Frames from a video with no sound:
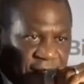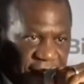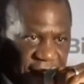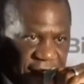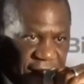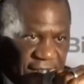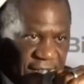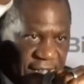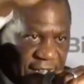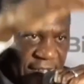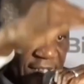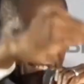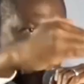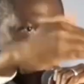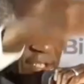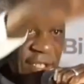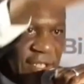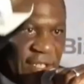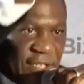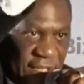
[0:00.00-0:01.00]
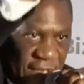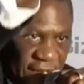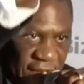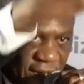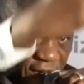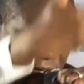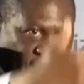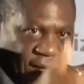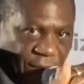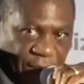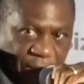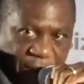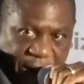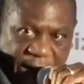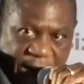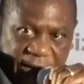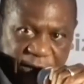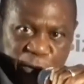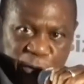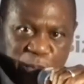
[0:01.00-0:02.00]
this is my
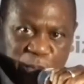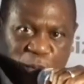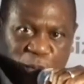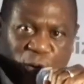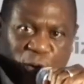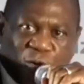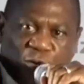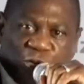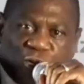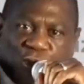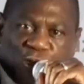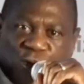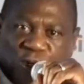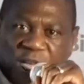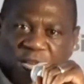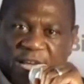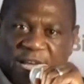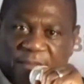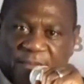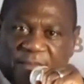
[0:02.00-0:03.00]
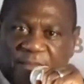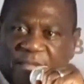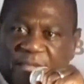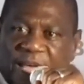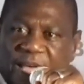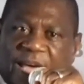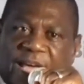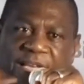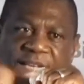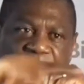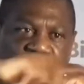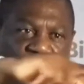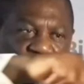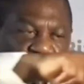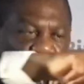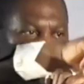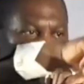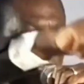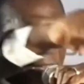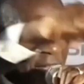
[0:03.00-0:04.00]
response to them, and
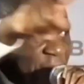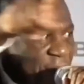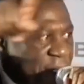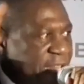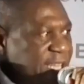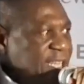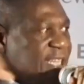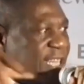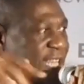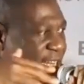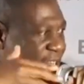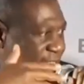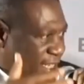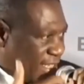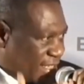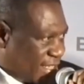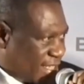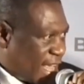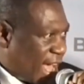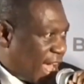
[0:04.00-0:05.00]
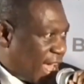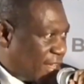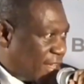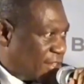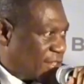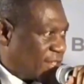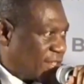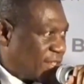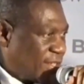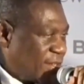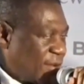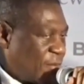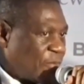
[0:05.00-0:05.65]
Parliament then decides.